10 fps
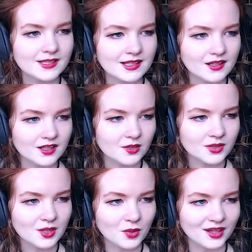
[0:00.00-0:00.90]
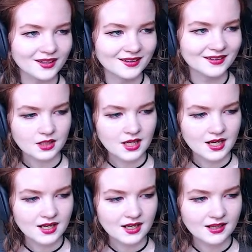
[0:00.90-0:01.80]
Obviously, I already knew what they were.
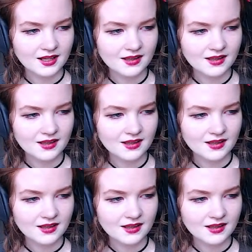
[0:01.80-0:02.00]
Yeah, I,